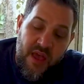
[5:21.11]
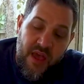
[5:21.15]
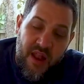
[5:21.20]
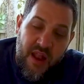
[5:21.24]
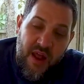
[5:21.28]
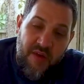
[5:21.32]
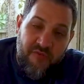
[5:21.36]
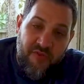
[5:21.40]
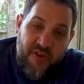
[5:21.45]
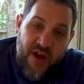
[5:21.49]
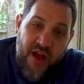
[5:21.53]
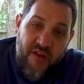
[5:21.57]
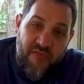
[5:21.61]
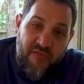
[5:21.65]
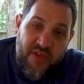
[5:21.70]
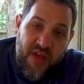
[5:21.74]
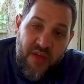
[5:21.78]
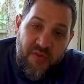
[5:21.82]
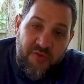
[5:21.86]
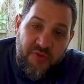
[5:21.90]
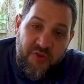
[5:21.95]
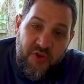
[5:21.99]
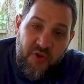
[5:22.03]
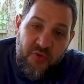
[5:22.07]
And after having the
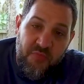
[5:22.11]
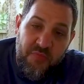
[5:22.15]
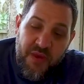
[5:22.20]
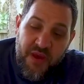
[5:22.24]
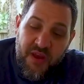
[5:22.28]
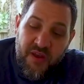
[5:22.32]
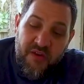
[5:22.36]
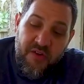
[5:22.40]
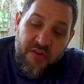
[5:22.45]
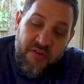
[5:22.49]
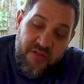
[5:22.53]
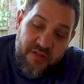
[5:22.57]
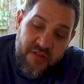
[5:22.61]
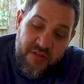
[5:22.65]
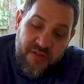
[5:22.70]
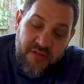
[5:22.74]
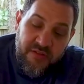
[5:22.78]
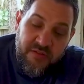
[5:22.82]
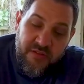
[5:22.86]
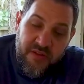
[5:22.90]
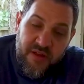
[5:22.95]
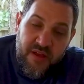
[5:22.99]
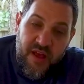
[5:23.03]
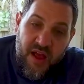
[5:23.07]
other two beers,
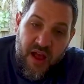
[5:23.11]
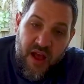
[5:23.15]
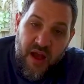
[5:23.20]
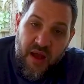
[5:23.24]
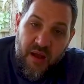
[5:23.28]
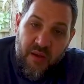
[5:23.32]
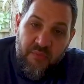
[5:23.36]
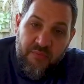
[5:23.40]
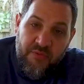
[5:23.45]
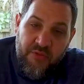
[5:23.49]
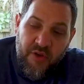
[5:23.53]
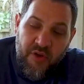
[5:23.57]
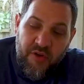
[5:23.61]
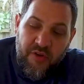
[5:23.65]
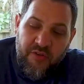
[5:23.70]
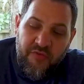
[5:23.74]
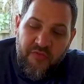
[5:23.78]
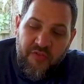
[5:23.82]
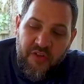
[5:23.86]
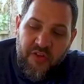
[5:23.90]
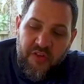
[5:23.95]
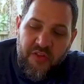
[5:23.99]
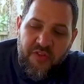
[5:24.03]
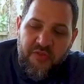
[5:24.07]
I'm starting
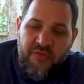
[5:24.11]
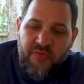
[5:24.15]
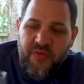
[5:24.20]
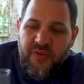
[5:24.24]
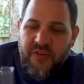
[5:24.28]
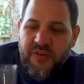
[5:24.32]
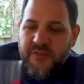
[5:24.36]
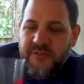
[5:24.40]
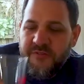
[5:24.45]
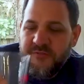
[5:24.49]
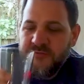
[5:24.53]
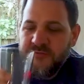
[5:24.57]
to feel this one.